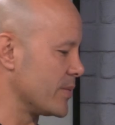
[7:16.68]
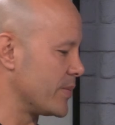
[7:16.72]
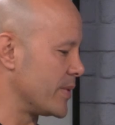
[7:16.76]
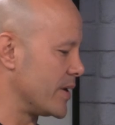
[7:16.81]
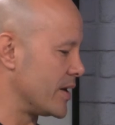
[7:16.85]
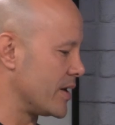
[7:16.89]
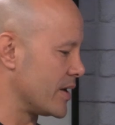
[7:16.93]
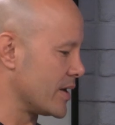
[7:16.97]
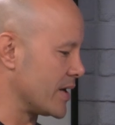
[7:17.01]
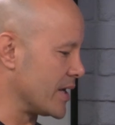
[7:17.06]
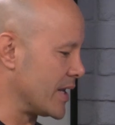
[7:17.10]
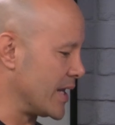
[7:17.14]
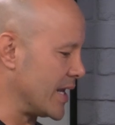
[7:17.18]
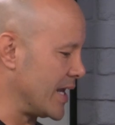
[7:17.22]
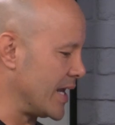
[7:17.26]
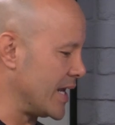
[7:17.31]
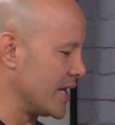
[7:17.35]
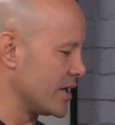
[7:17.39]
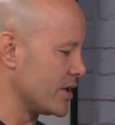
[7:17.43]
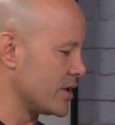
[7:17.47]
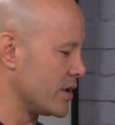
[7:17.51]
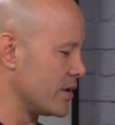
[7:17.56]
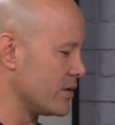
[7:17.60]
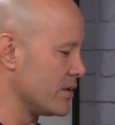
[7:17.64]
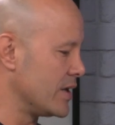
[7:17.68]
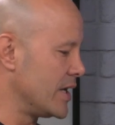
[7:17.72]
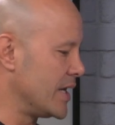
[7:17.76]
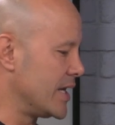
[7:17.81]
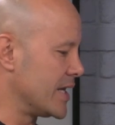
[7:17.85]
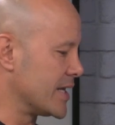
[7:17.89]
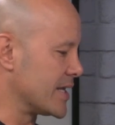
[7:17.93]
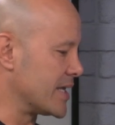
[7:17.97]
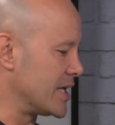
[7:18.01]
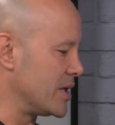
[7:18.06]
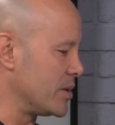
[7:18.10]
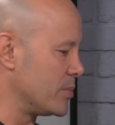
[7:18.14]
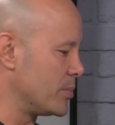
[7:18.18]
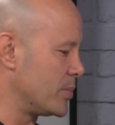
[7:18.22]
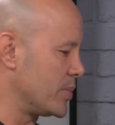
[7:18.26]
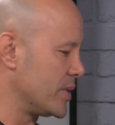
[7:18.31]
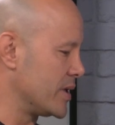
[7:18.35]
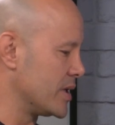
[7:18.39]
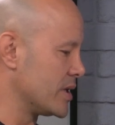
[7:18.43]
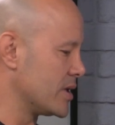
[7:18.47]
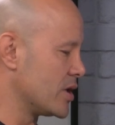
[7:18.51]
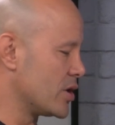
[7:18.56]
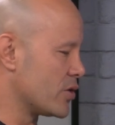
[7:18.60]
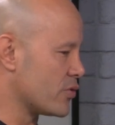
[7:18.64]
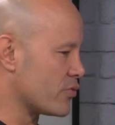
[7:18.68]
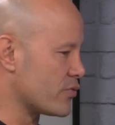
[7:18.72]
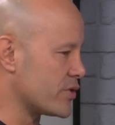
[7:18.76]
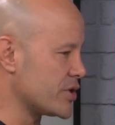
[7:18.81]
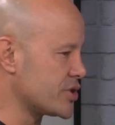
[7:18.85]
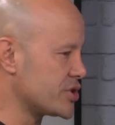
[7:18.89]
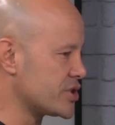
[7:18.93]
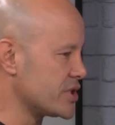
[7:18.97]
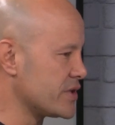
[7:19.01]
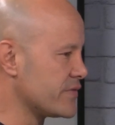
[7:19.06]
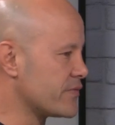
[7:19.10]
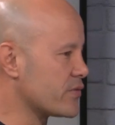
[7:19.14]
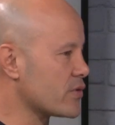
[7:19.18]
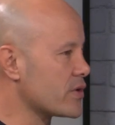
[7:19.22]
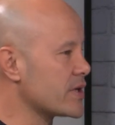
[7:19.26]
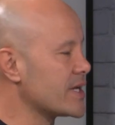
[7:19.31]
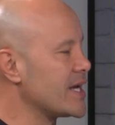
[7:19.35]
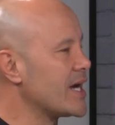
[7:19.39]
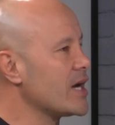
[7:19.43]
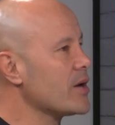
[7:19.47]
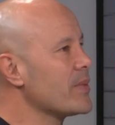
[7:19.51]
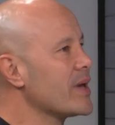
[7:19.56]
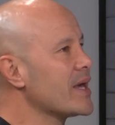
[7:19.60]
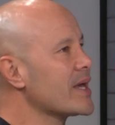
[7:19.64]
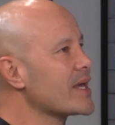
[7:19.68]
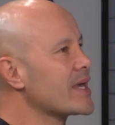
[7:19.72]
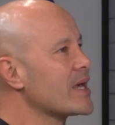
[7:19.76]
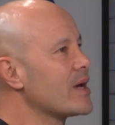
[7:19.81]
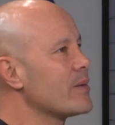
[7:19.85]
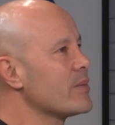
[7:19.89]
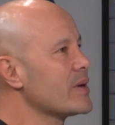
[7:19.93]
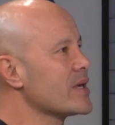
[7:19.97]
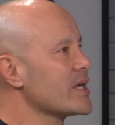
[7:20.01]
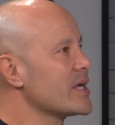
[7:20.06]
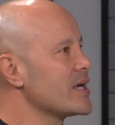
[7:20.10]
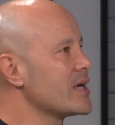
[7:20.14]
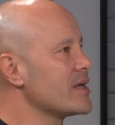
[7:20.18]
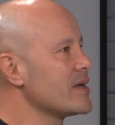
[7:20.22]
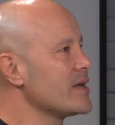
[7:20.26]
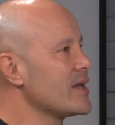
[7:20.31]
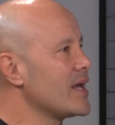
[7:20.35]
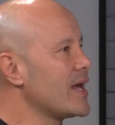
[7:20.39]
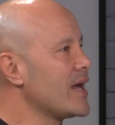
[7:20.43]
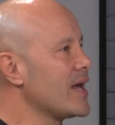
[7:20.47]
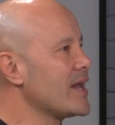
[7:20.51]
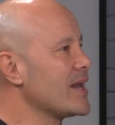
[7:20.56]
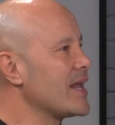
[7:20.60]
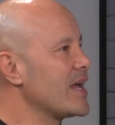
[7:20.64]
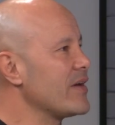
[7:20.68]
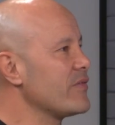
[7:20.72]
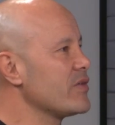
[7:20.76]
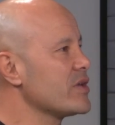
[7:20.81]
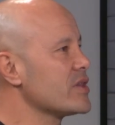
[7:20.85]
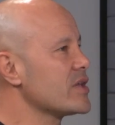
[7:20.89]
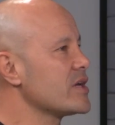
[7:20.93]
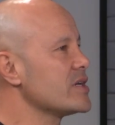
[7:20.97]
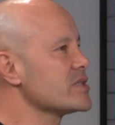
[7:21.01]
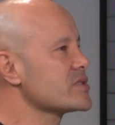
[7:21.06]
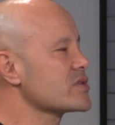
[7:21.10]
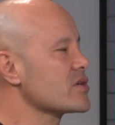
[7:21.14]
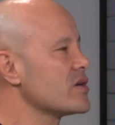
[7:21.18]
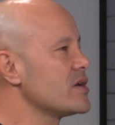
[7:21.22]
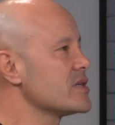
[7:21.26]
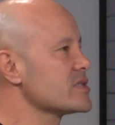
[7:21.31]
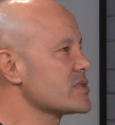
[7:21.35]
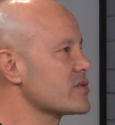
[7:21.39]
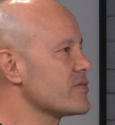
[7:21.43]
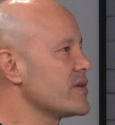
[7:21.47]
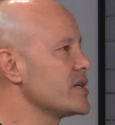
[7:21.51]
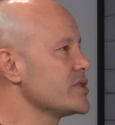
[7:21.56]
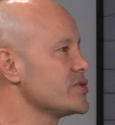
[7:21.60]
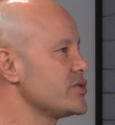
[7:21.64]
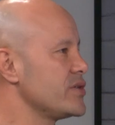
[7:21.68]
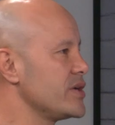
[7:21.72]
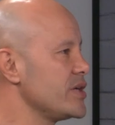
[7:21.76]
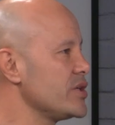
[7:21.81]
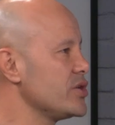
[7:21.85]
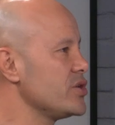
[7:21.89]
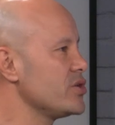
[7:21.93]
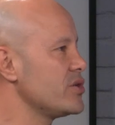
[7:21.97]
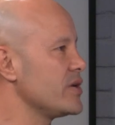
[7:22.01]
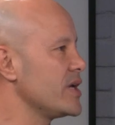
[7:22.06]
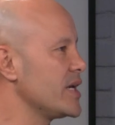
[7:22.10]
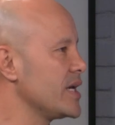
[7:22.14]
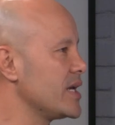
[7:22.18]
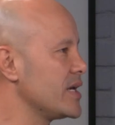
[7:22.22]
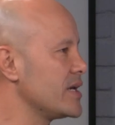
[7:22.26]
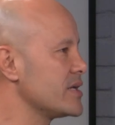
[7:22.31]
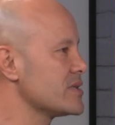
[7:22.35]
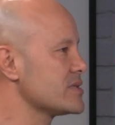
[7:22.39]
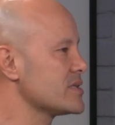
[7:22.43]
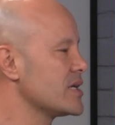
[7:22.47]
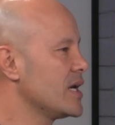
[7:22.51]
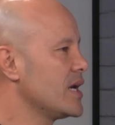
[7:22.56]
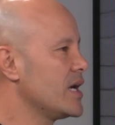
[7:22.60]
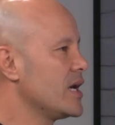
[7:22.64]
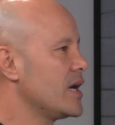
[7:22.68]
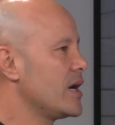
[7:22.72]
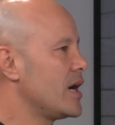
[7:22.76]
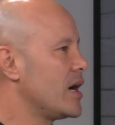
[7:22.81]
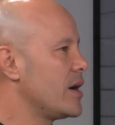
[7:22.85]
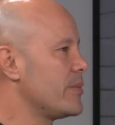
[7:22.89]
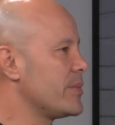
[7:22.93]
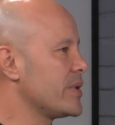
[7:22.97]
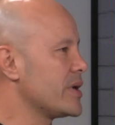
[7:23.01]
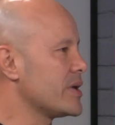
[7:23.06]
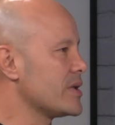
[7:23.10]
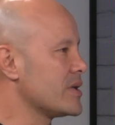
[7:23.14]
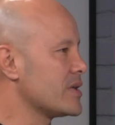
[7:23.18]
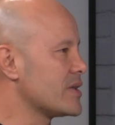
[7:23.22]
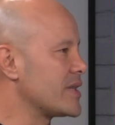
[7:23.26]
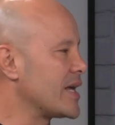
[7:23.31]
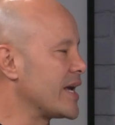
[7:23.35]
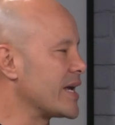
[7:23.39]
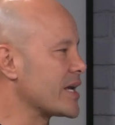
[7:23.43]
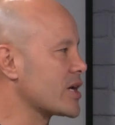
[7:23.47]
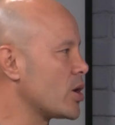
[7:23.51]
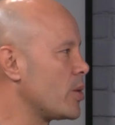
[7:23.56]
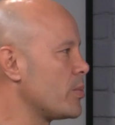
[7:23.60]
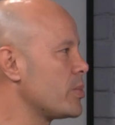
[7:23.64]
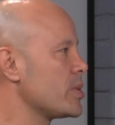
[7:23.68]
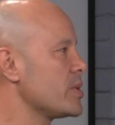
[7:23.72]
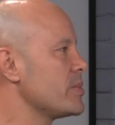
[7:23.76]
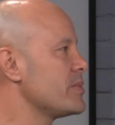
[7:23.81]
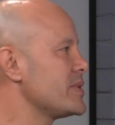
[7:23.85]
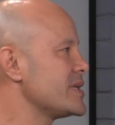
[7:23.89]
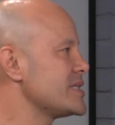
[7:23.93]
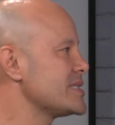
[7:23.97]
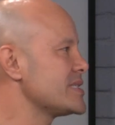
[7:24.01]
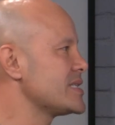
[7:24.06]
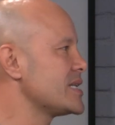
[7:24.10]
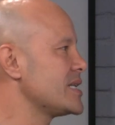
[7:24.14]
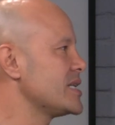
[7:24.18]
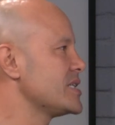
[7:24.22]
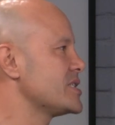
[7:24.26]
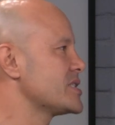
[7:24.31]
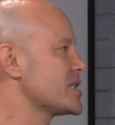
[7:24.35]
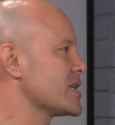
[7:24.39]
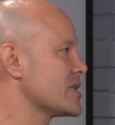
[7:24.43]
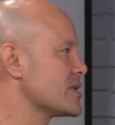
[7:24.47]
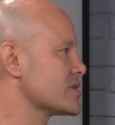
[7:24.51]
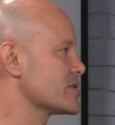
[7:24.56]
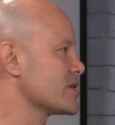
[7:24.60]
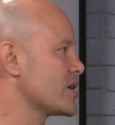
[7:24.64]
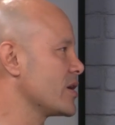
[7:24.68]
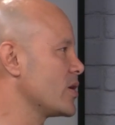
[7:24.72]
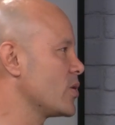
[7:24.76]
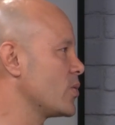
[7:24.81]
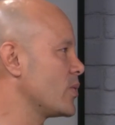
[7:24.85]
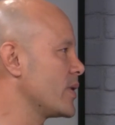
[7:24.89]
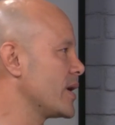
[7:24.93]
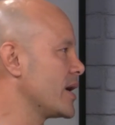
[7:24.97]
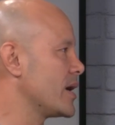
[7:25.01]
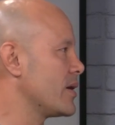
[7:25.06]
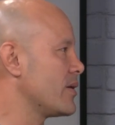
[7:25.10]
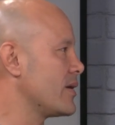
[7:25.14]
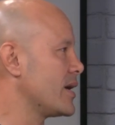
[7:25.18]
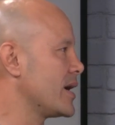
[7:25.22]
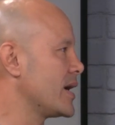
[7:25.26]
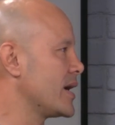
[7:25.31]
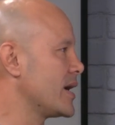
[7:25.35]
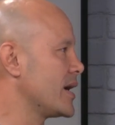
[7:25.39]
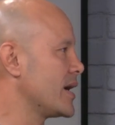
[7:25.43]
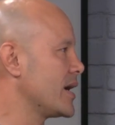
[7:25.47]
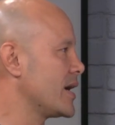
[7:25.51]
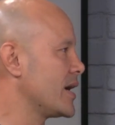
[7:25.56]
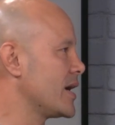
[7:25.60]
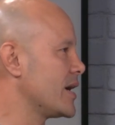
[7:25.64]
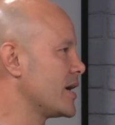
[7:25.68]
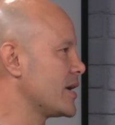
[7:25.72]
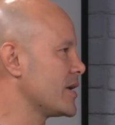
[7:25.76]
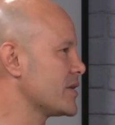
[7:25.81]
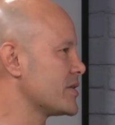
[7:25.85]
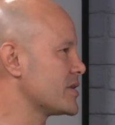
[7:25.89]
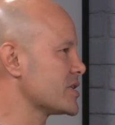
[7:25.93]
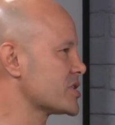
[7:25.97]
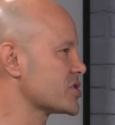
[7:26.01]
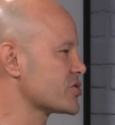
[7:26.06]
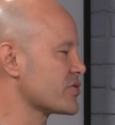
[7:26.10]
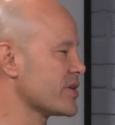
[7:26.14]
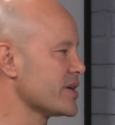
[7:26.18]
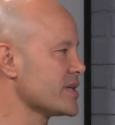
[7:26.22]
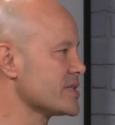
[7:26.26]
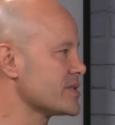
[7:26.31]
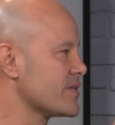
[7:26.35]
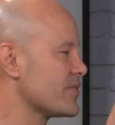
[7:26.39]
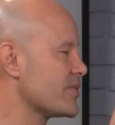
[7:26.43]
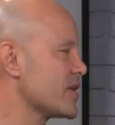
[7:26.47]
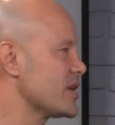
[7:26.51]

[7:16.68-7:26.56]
about Ando, Kempi, Reggie, for a young man coming in and having those guys around you in your ears, I mean, they complemented each other so well. The strengths of